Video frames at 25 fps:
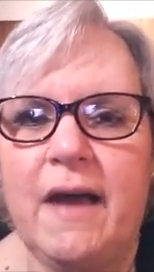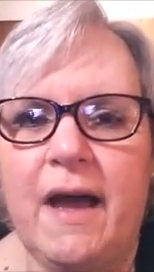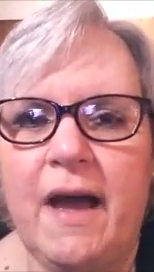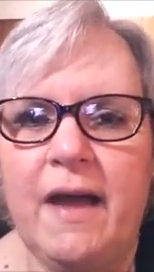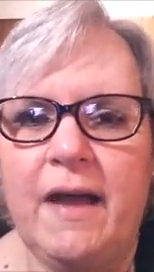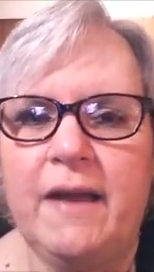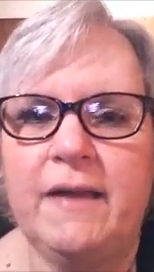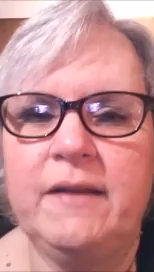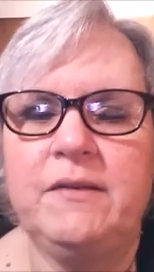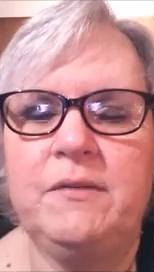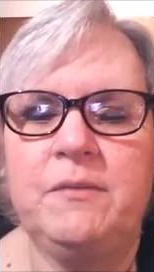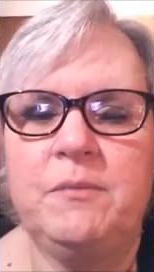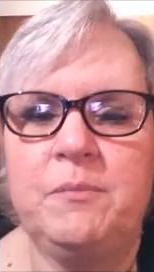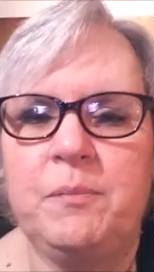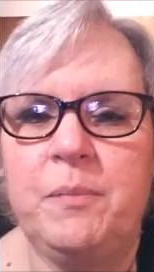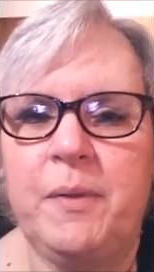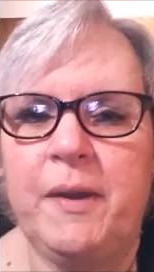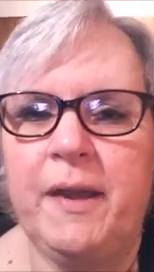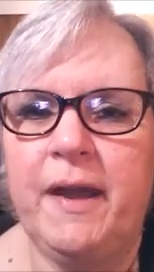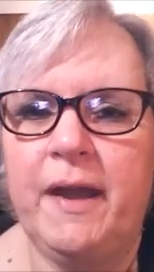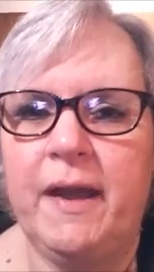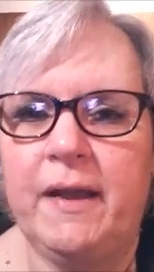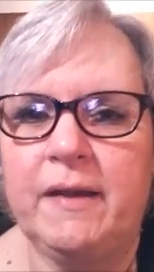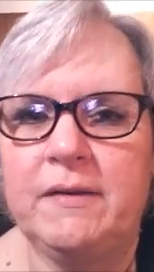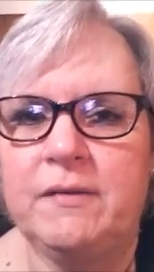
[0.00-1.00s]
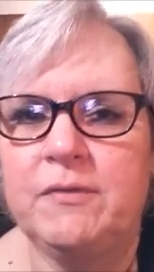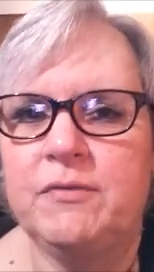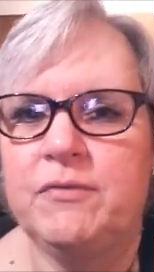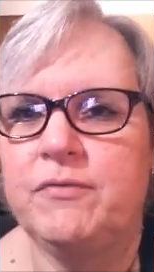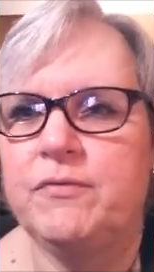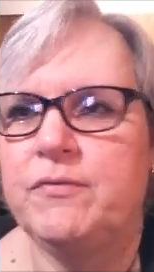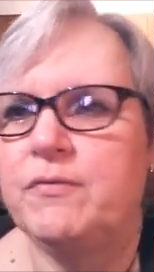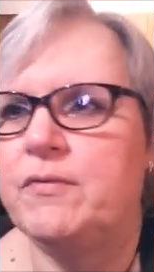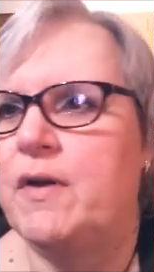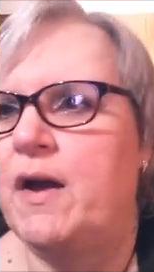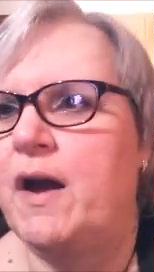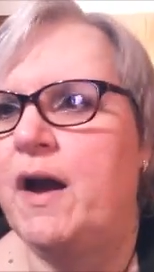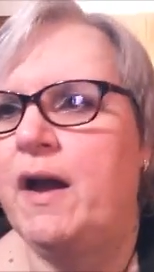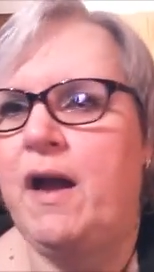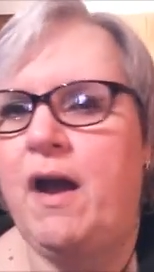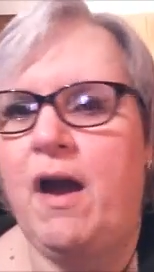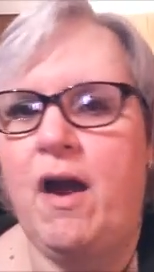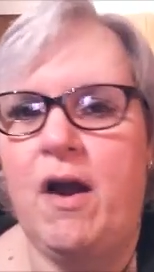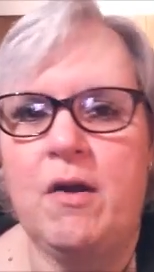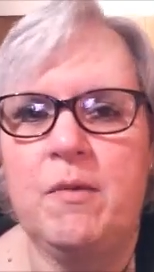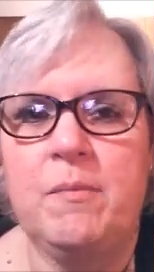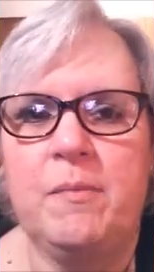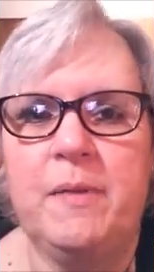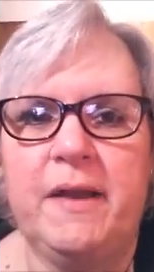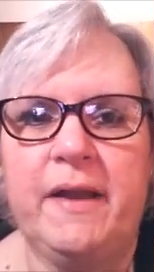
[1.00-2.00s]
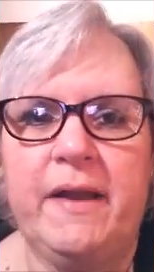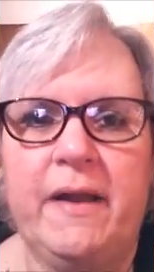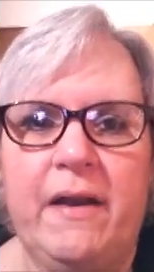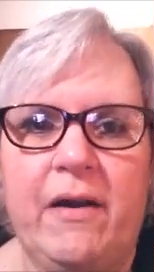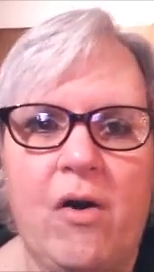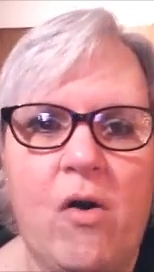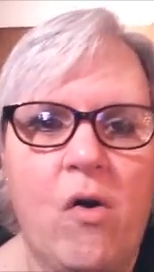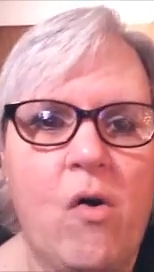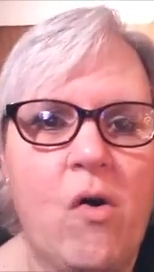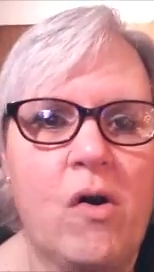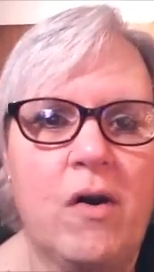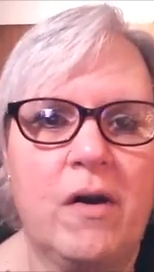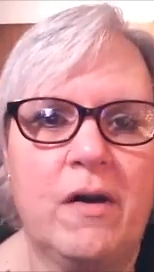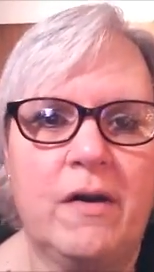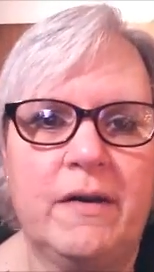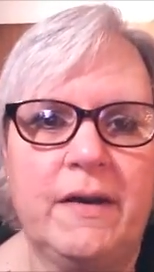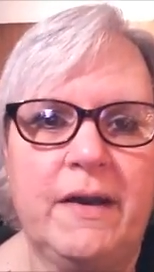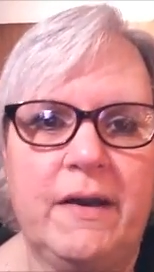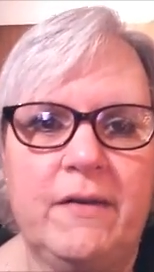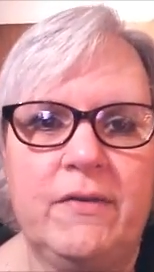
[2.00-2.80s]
I picked a carby corn,